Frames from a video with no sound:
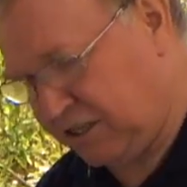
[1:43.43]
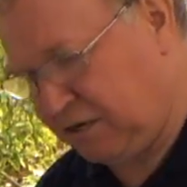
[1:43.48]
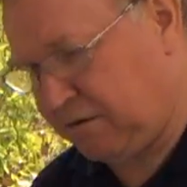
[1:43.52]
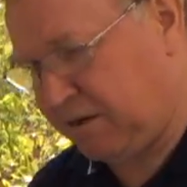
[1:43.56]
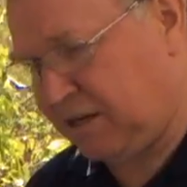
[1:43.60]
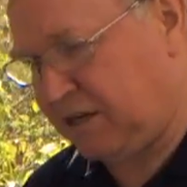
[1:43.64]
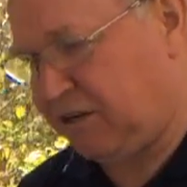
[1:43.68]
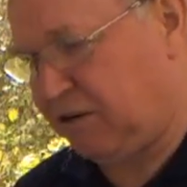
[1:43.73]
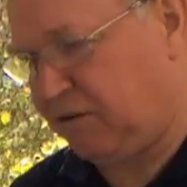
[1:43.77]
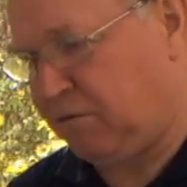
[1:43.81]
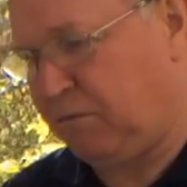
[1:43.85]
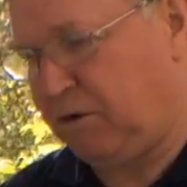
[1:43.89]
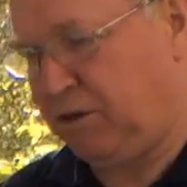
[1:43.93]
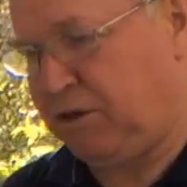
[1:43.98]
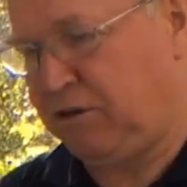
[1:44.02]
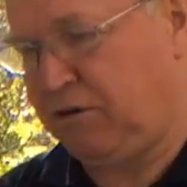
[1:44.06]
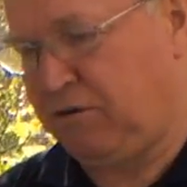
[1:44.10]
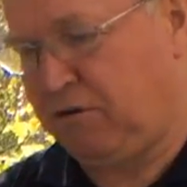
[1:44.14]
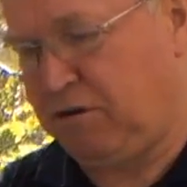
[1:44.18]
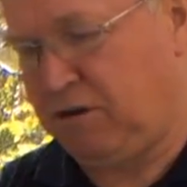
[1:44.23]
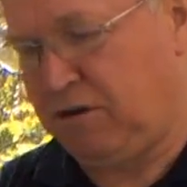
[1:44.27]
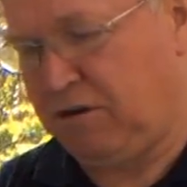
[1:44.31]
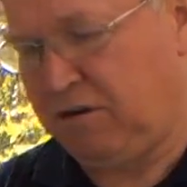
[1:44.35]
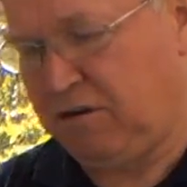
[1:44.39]
you end up with
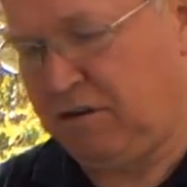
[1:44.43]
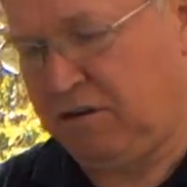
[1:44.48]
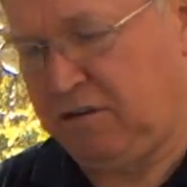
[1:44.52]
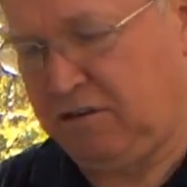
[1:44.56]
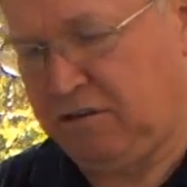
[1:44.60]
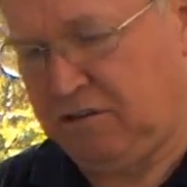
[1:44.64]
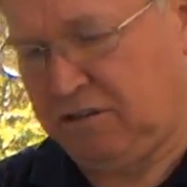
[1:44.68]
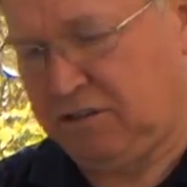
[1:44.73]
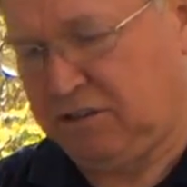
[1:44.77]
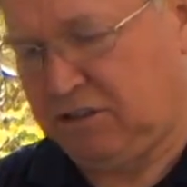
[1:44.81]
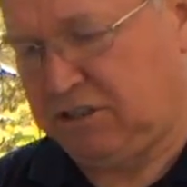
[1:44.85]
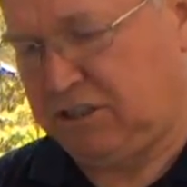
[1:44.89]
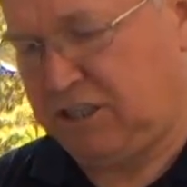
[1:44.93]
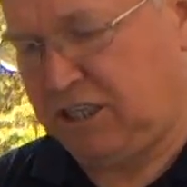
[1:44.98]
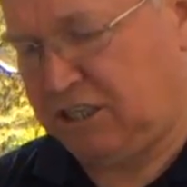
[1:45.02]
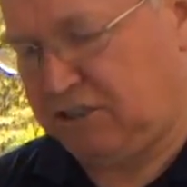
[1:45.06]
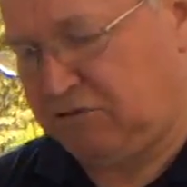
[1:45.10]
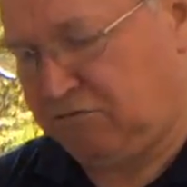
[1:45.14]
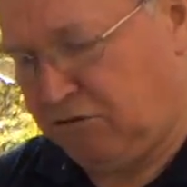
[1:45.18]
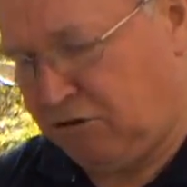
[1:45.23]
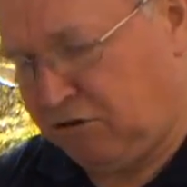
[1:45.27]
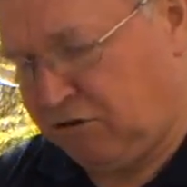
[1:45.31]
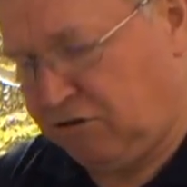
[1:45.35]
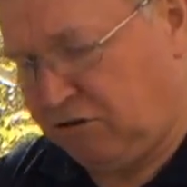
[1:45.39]
your
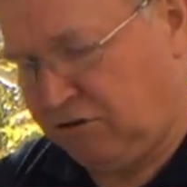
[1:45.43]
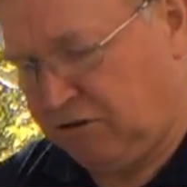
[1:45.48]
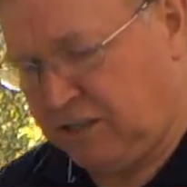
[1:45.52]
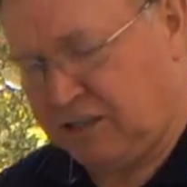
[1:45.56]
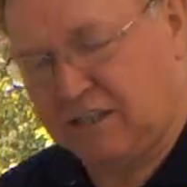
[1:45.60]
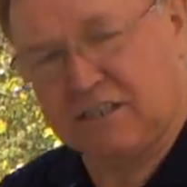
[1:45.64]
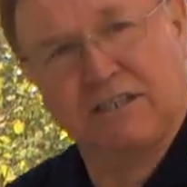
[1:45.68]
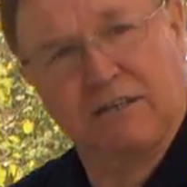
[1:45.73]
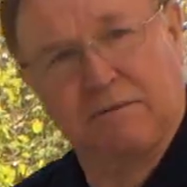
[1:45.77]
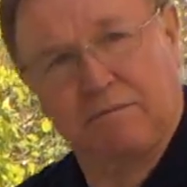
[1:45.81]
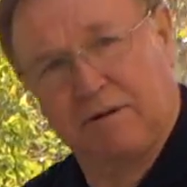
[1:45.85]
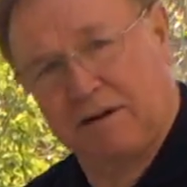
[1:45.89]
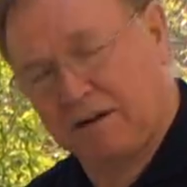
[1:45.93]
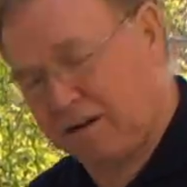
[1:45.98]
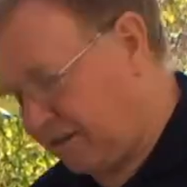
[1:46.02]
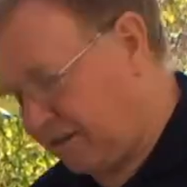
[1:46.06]
sticks rod looking something